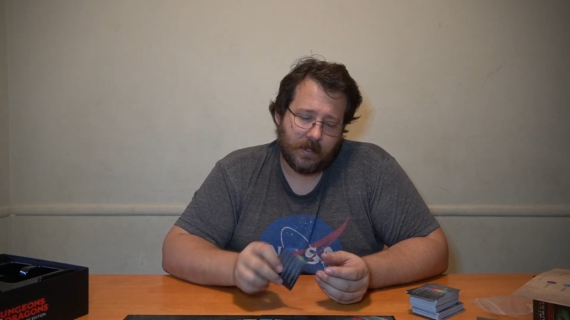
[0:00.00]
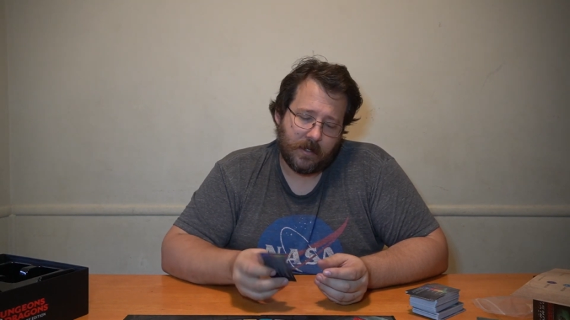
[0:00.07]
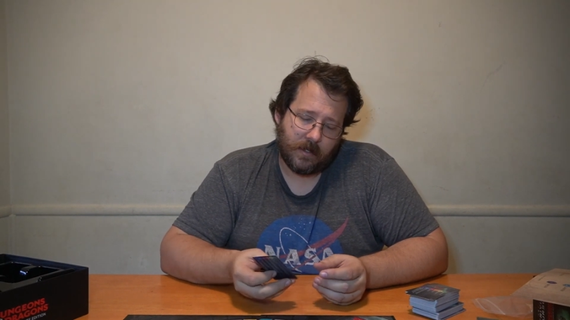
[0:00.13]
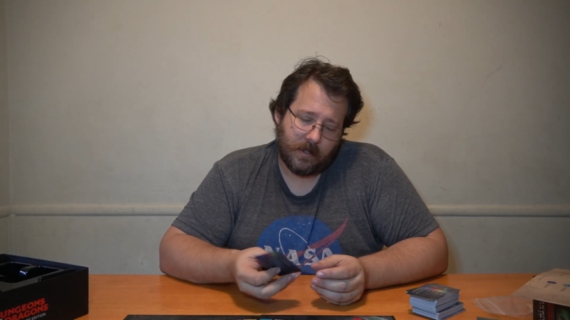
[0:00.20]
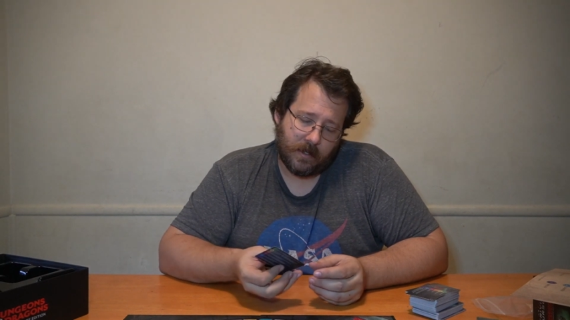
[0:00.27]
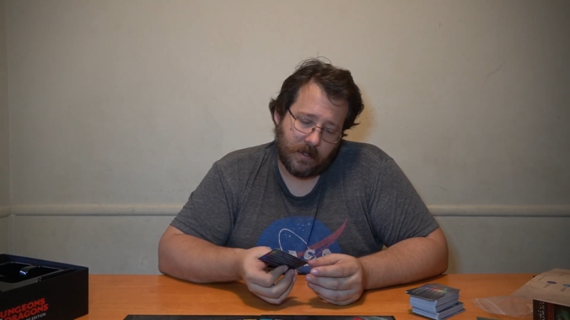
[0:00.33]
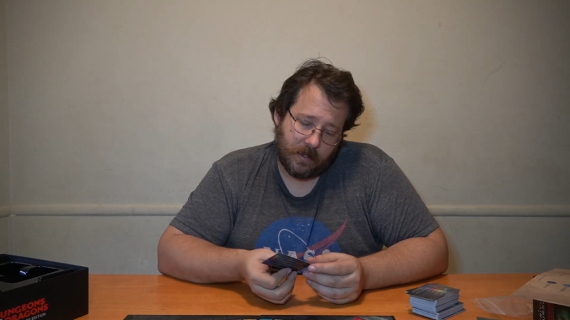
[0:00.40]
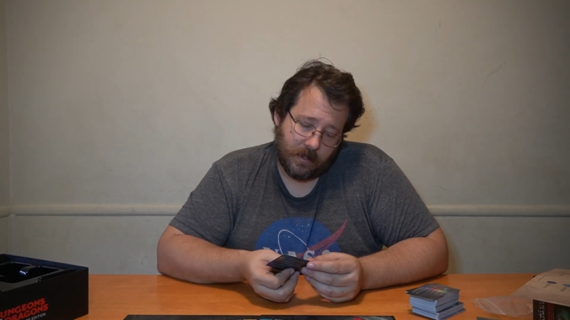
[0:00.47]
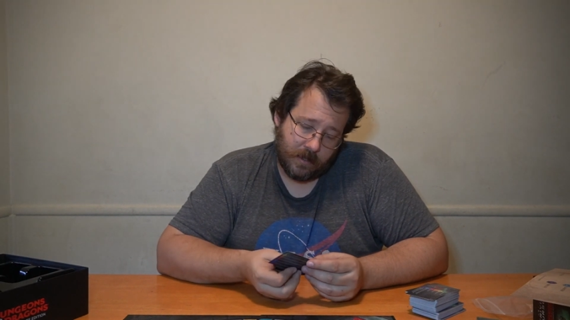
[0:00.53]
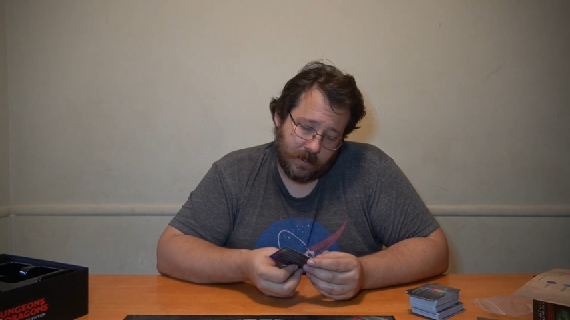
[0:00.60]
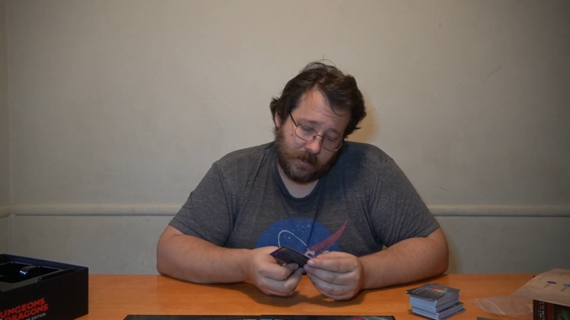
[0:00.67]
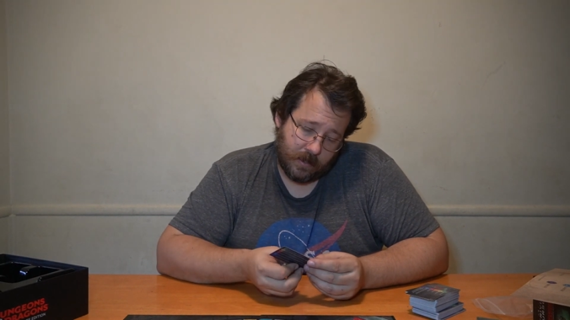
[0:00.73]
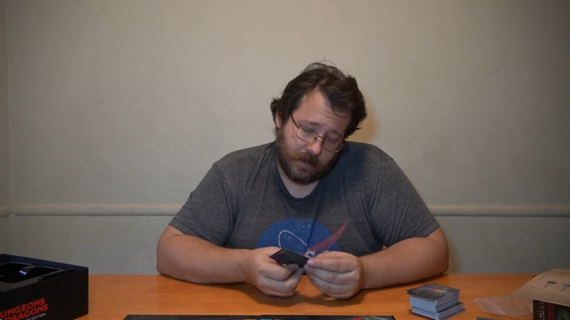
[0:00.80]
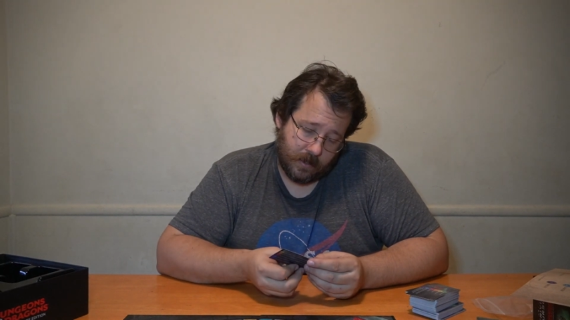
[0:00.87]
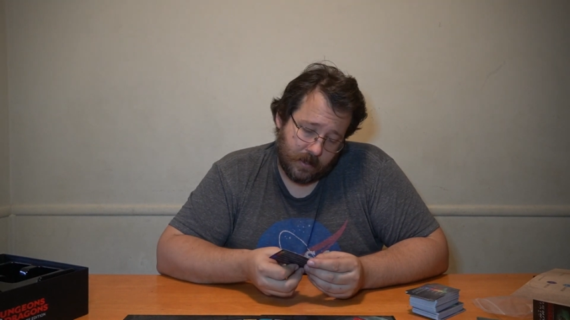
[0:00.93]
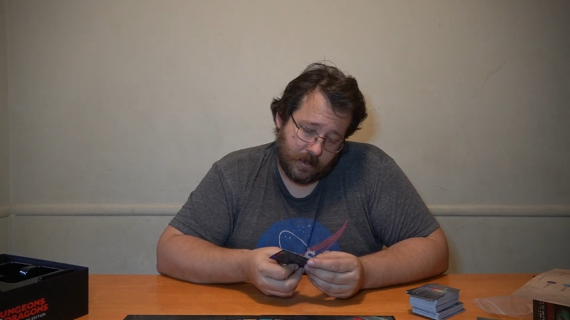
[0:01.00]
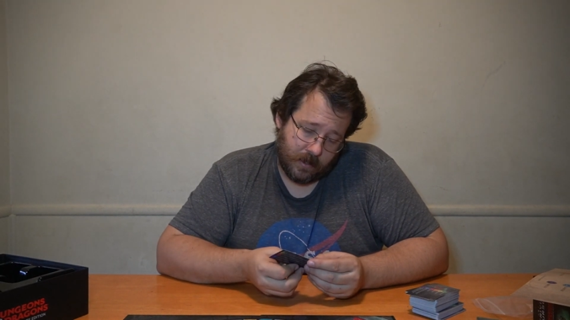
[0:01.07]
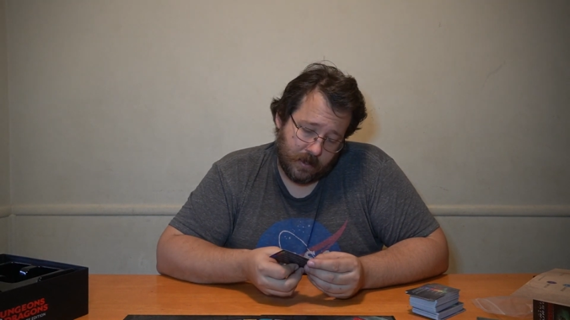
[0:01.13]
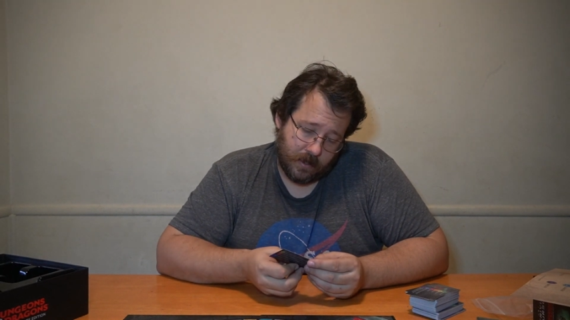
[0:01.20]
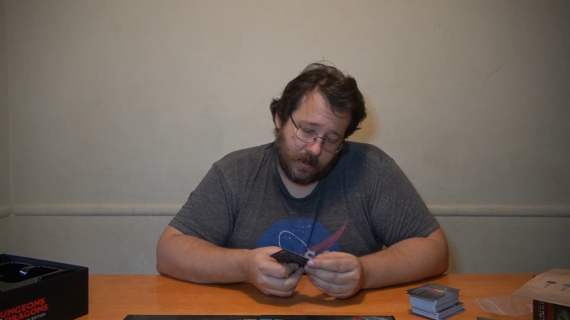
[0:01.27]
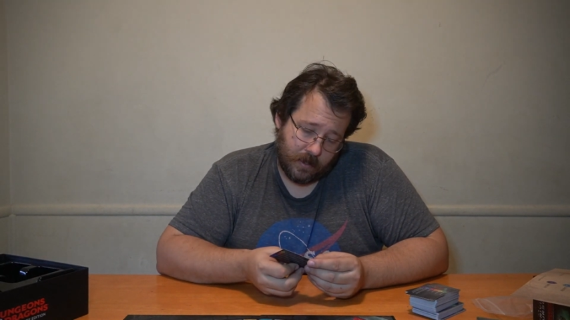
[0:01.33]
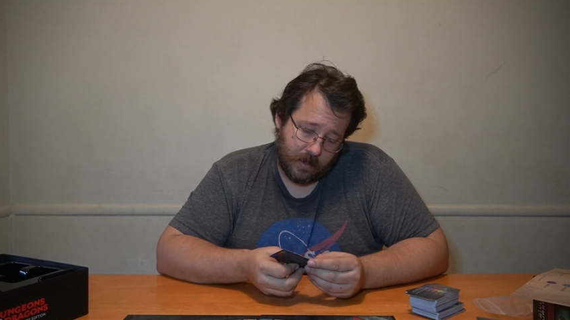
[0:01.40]

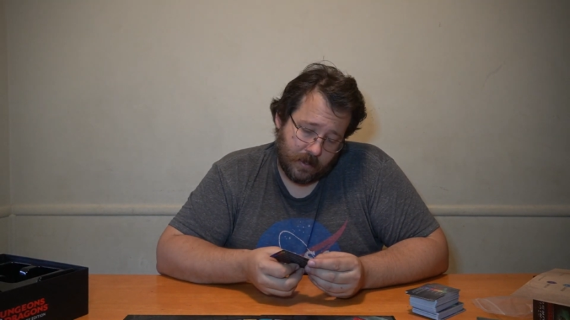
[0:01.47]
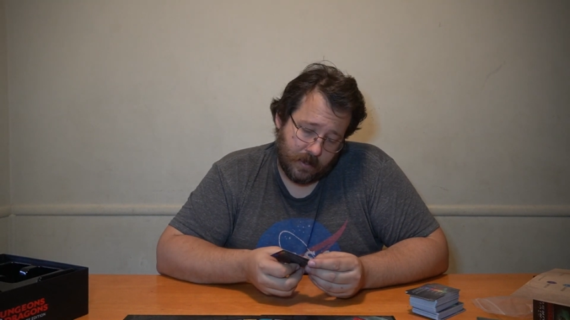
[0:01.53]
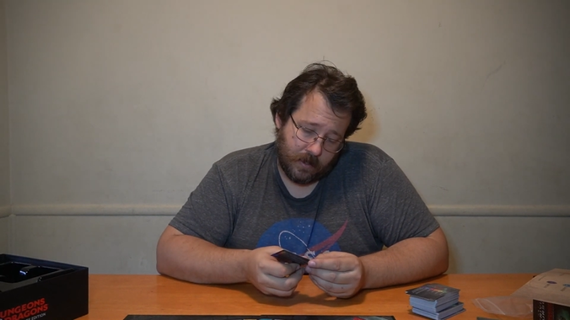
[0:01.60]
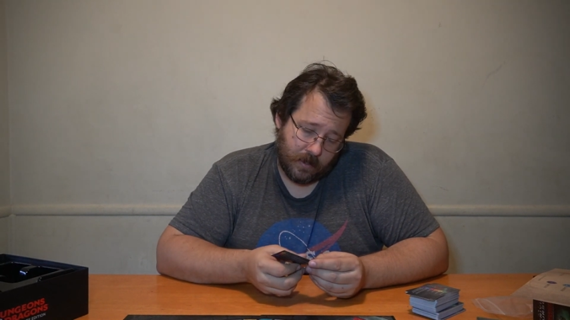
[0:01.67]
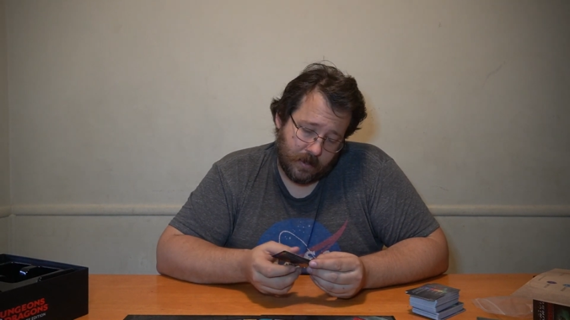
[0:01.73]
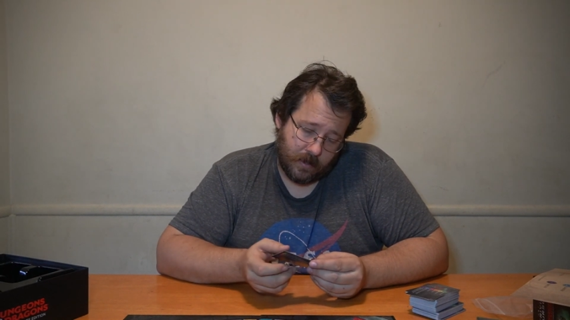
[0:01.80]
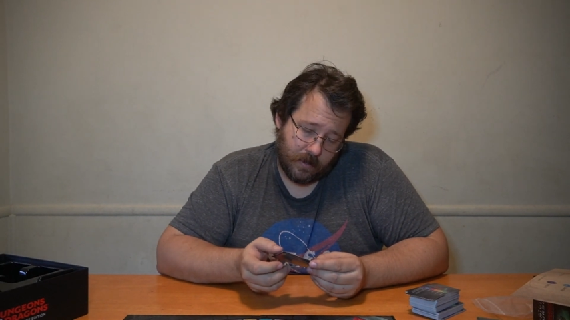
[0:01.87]
[no speech]